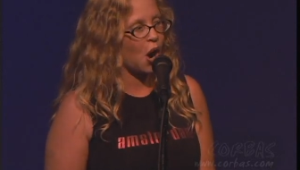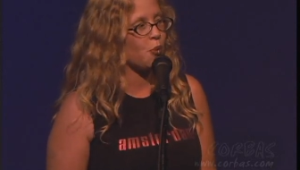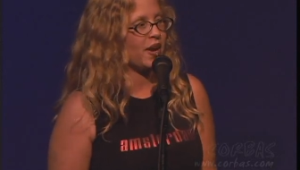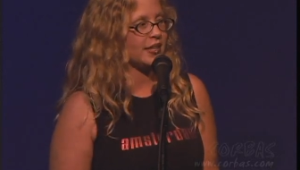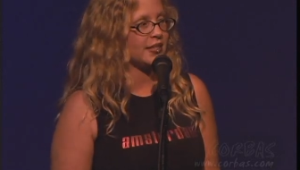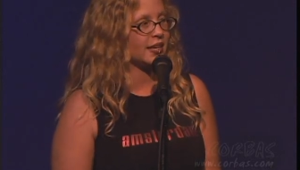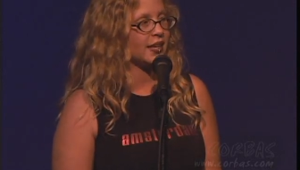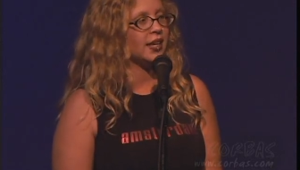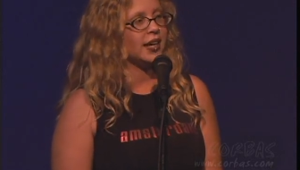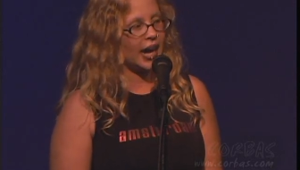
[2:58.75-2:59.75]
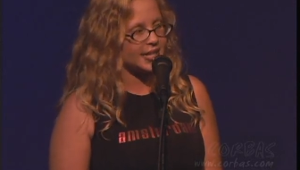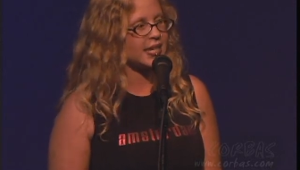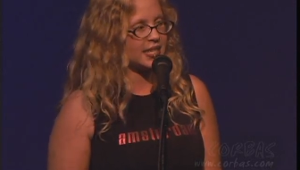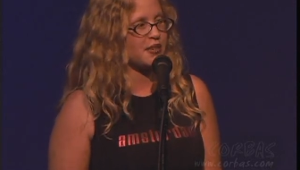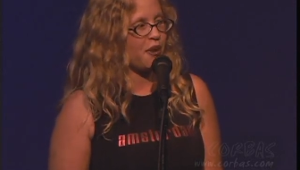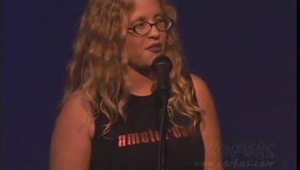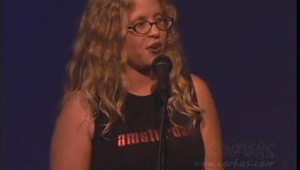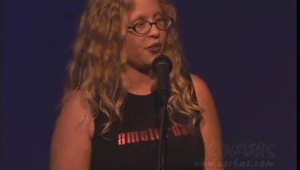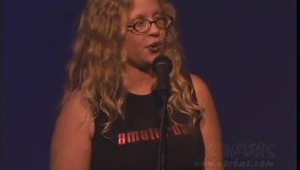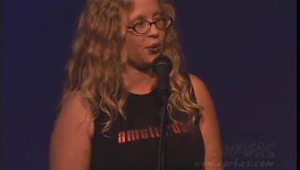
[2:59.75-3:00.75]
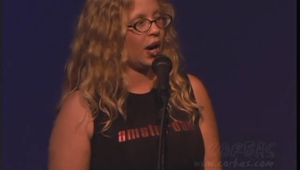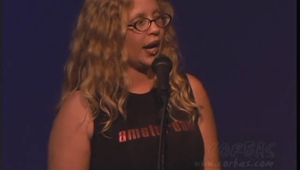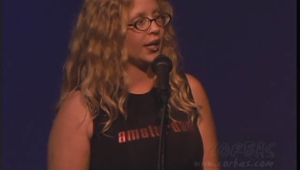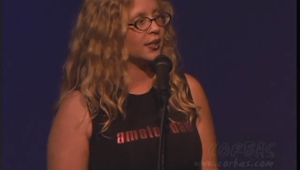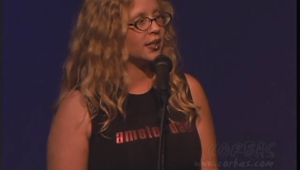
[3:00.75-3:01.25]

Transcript: moment. I did see my father cry